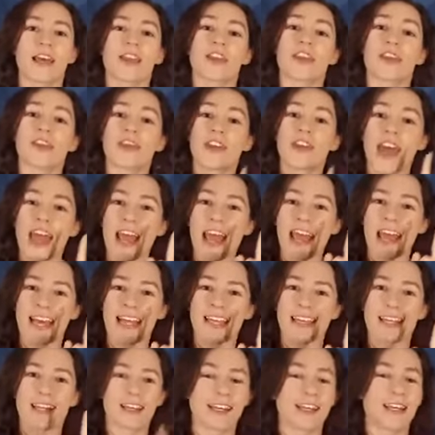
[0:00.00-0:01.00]

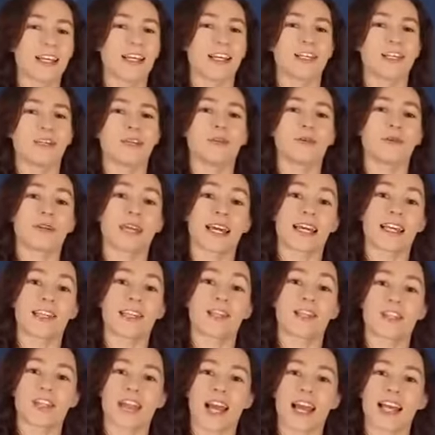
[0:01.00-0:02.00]
Then you can
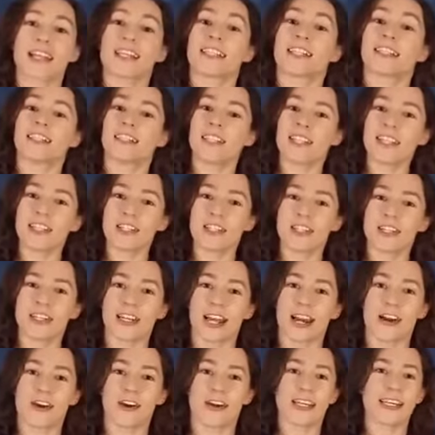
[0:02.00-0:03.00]
check a
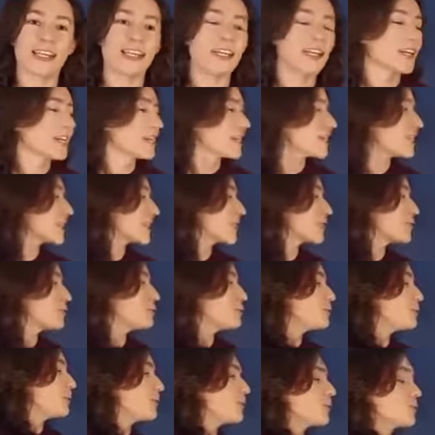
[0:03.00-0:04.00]
dictionary
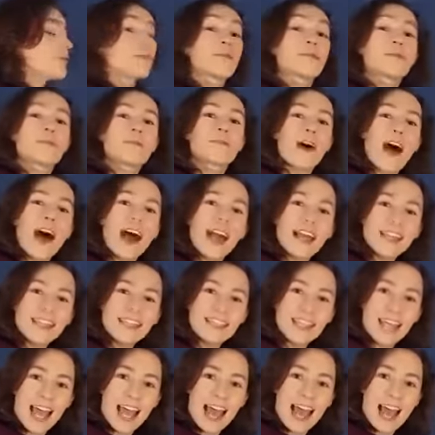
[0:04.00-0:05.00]
to
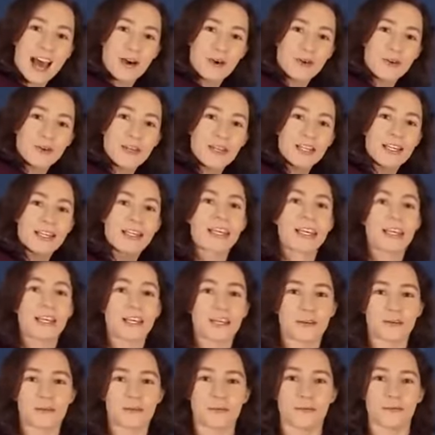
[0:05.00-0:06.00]
find out
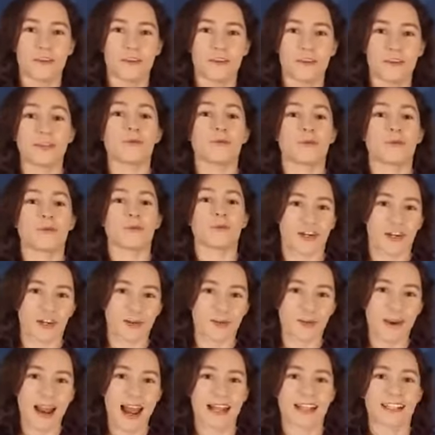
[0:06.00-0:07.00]
if you were
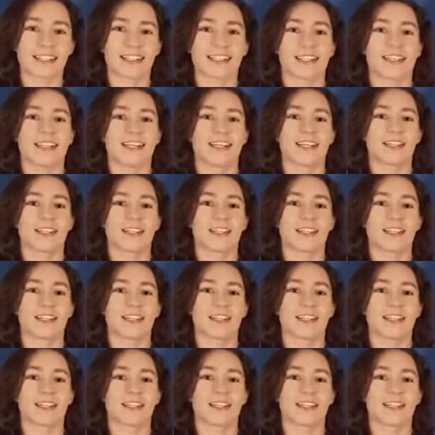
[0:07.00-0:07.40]
correct.